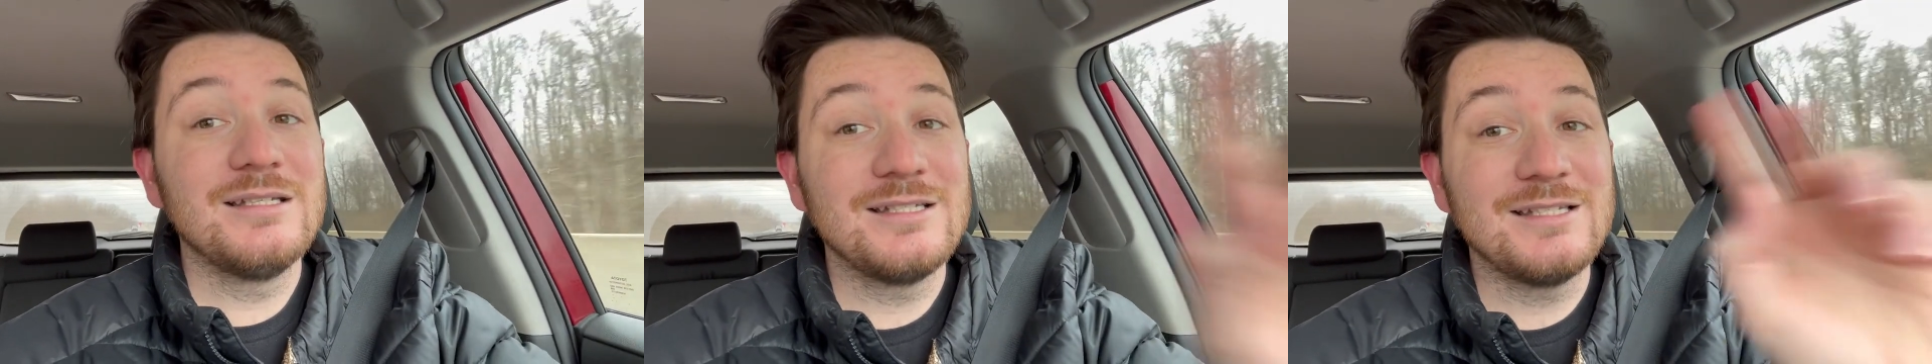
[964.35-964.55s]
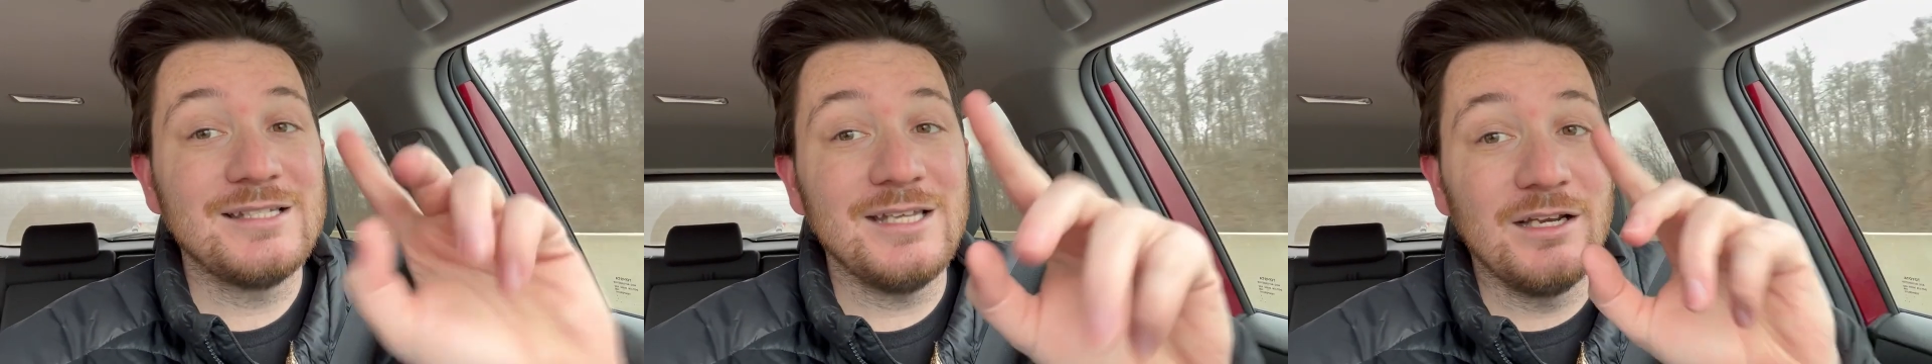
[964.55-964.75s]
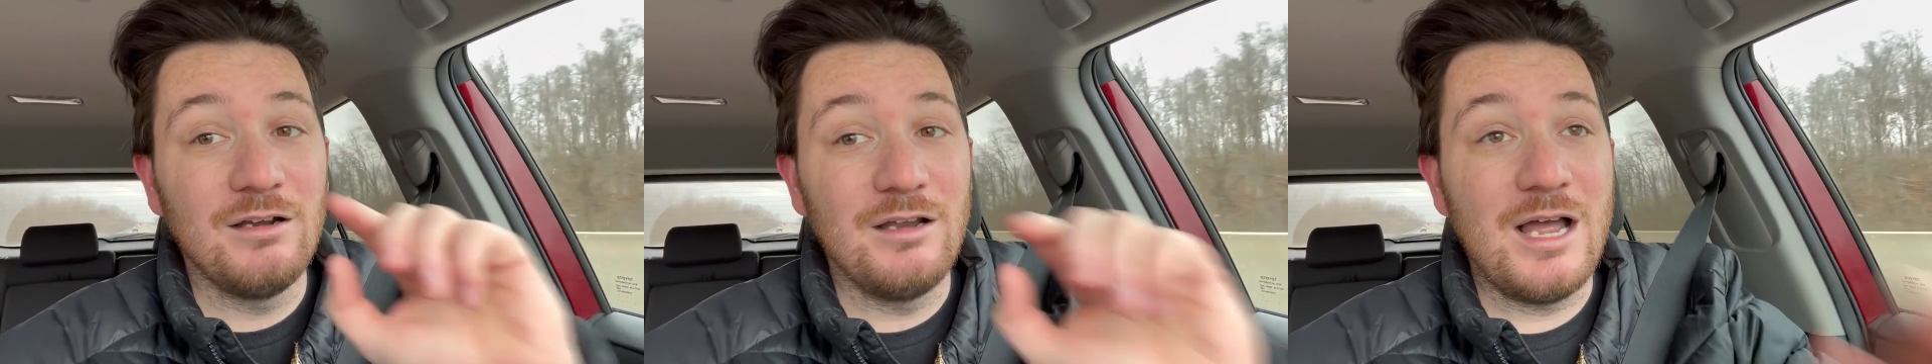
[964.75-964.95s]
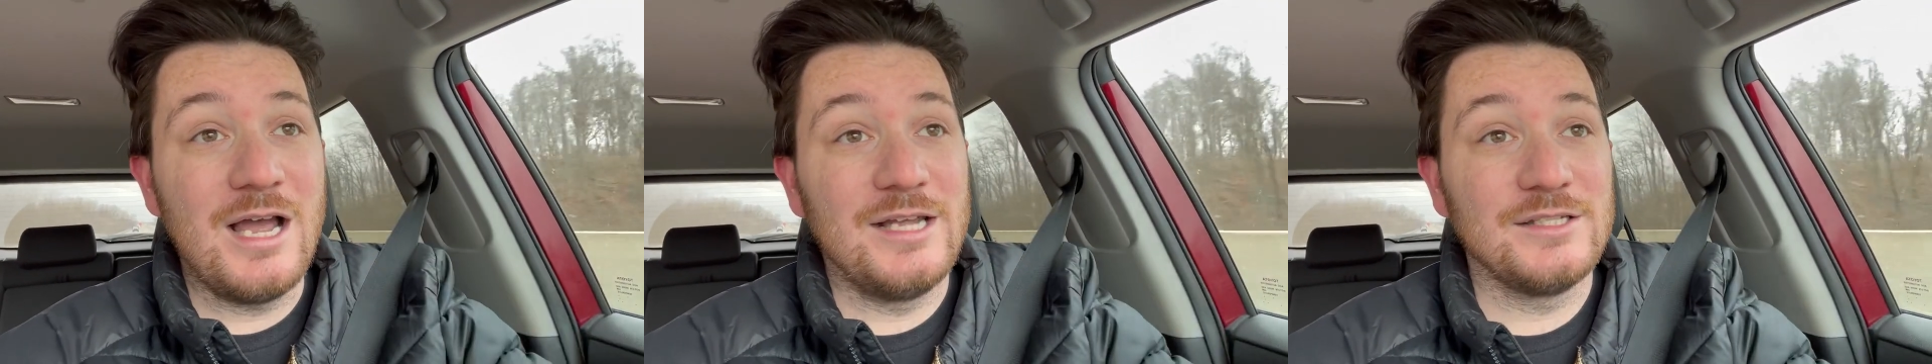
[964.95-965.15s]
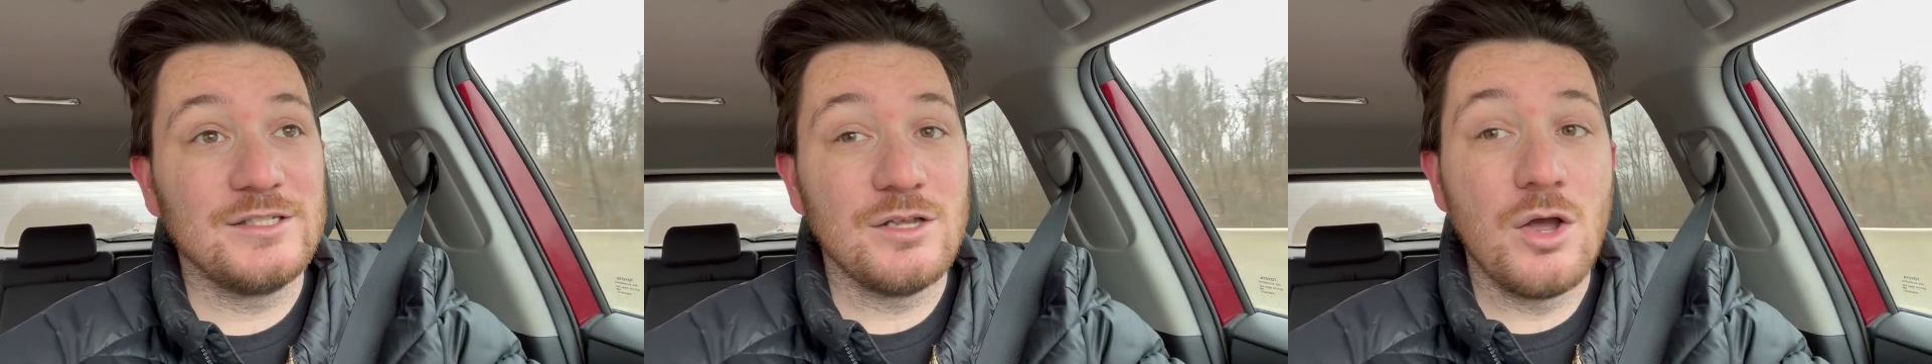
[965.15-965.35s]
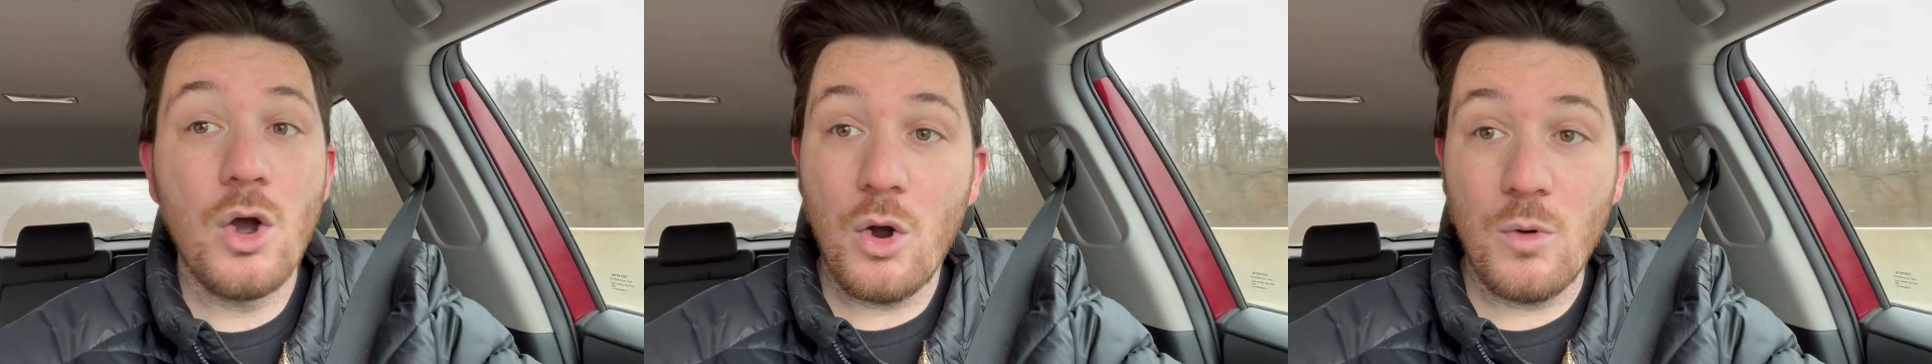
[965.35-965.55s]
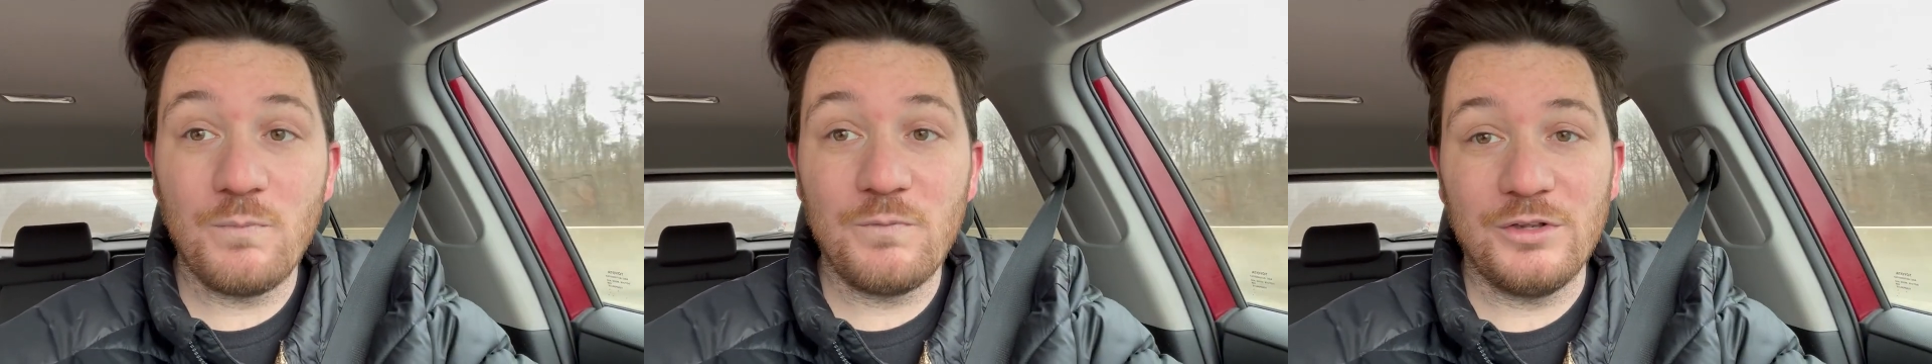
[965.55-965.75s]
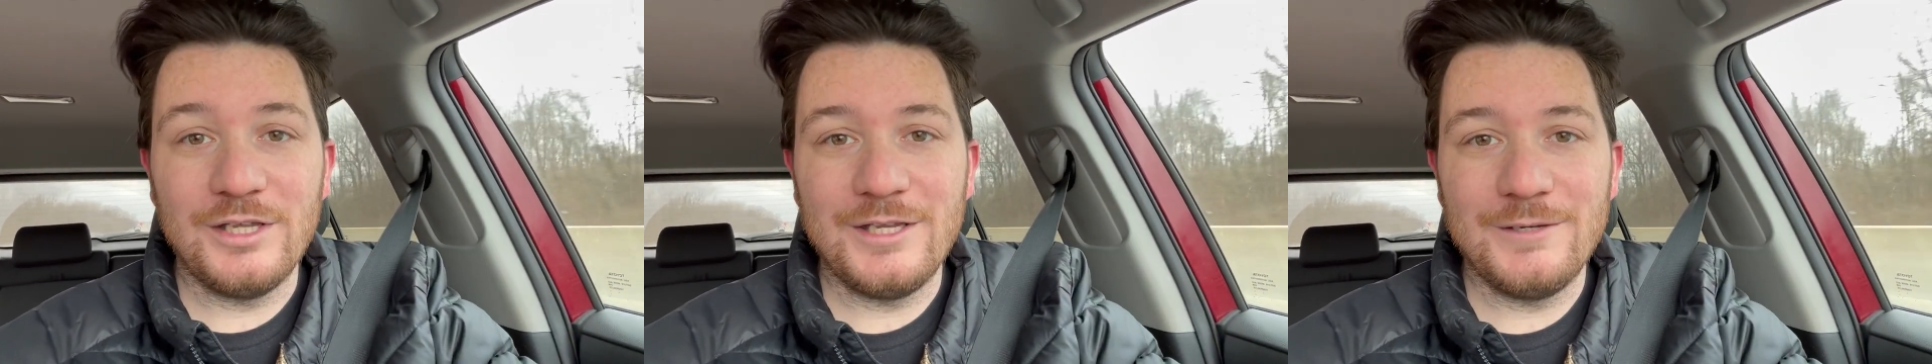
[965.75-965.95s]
see you at Alliance, hopefully.